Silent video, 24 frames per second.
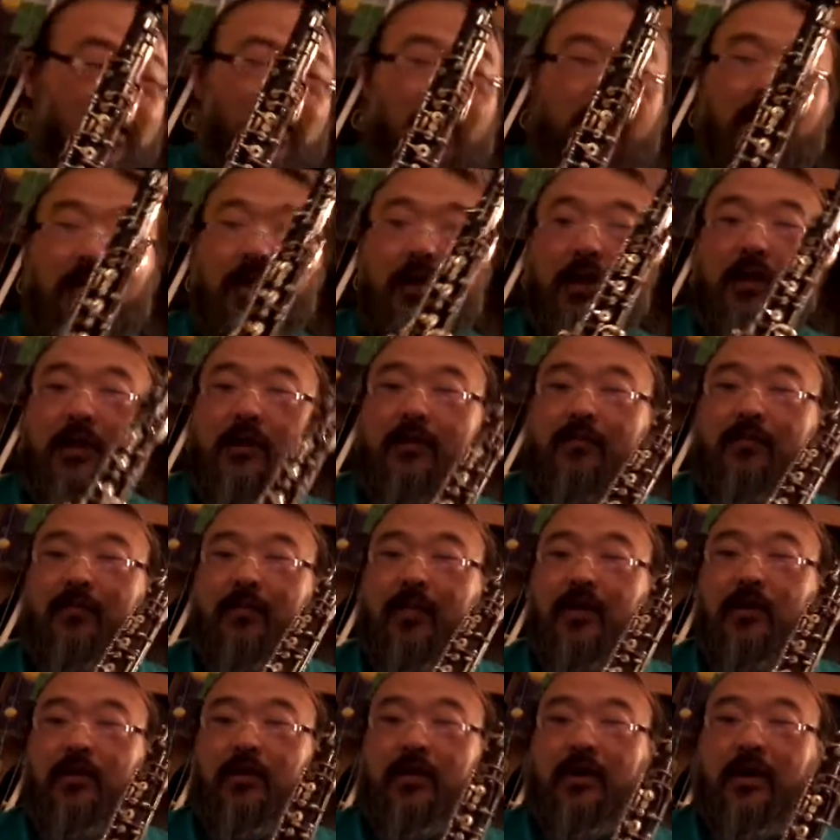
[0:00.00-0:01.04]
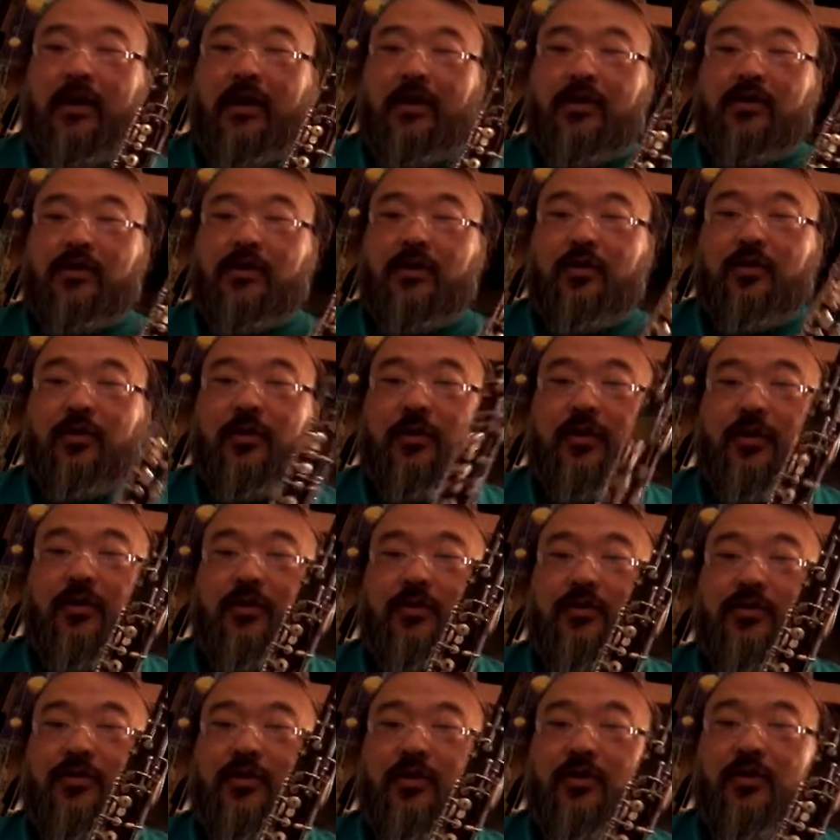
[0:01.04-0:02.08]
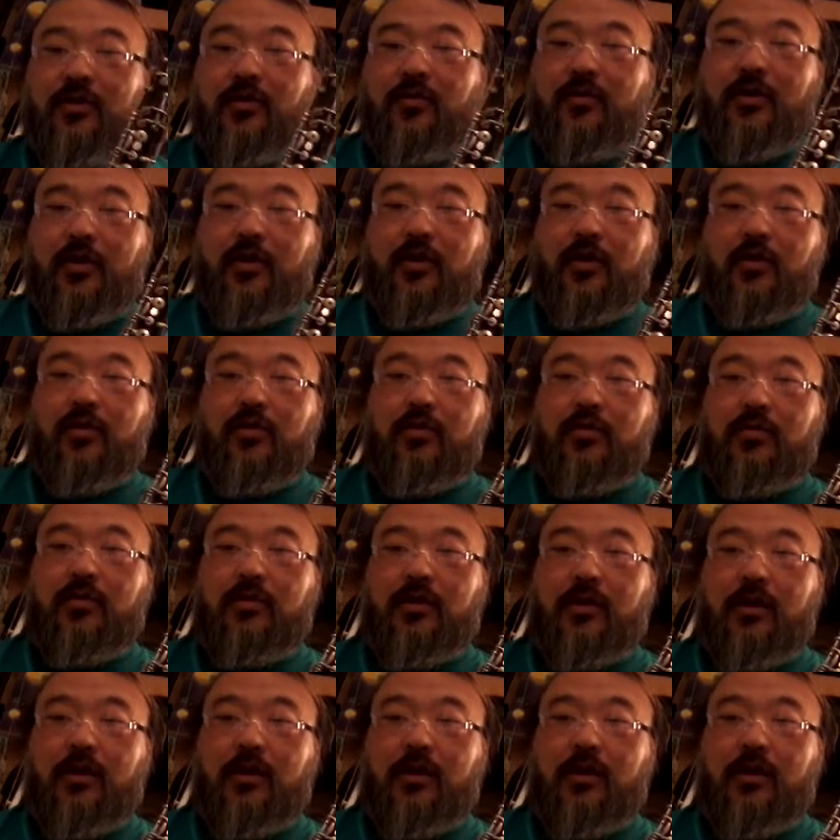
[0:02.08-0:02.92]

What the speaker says: Okay, so here's Oboe